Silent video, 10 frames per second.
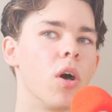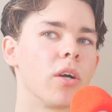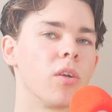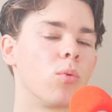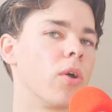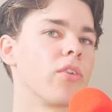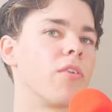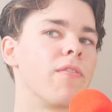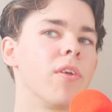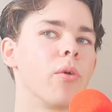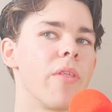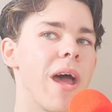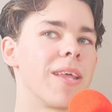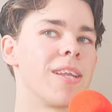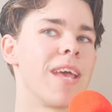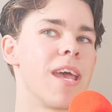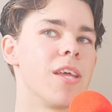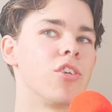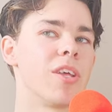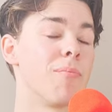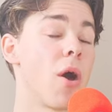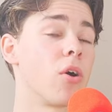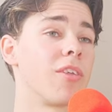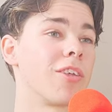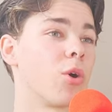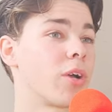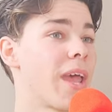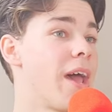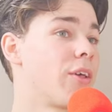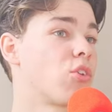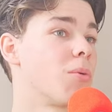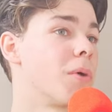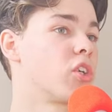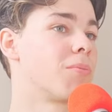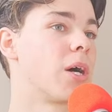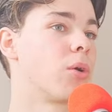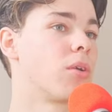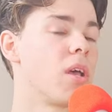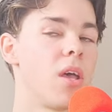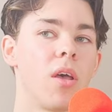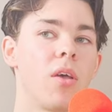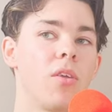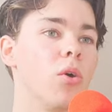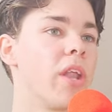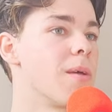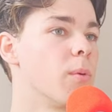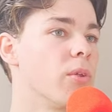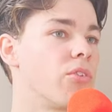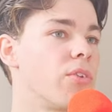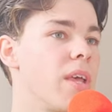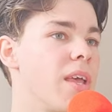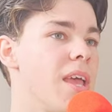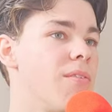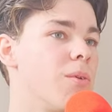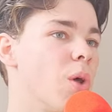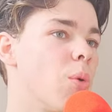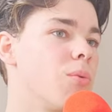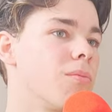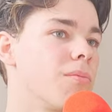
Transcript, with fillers: not going to want to feel that engaged in politics or care so much about your neighbors if you don't